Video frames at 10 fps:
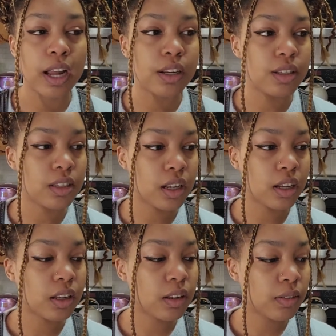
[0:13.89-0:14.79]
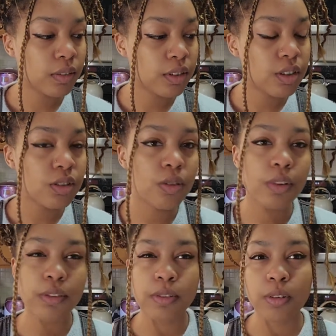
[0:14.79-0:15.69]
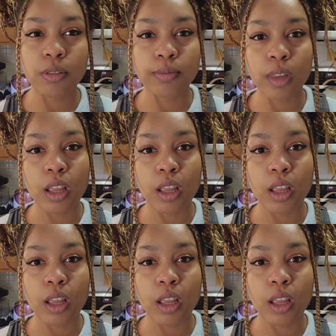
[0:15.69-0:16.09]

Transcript: I just like don't really feel